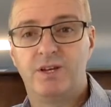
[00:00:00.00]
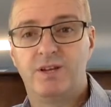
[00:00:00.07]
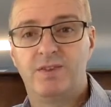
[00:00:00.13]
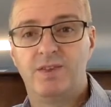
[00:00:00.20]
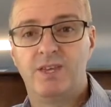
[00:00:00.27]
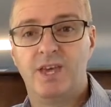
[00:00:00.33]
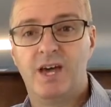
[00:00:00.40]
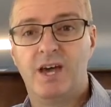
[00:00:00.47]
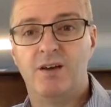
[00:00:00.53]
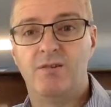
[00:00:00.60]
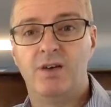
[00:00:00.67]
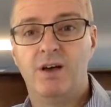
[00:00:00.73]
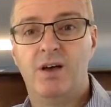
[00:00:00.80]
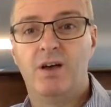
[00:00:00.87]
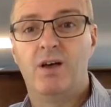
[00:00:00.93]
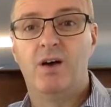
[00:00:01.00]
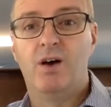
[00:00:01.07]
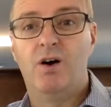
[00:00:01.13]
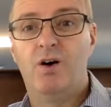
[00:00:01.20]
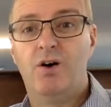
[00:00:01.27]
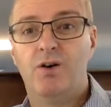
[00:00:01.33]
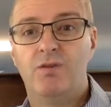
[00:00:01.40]
the area
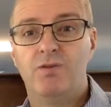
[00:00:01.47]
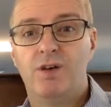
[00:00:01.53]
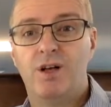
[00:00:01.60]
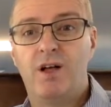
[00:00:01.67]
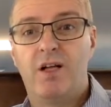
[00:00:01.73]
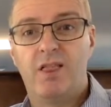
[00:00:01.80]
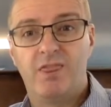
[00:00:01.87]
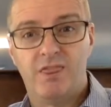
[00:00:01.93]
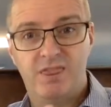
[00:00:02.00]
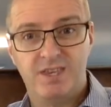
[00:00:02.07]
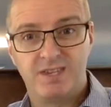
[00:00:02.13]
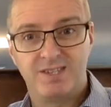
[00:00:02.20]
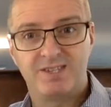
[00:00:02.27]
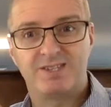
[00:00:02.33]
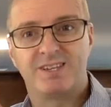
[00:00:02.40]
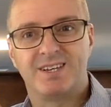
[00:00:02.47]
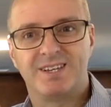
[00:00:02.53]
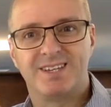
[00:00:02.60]
of this side.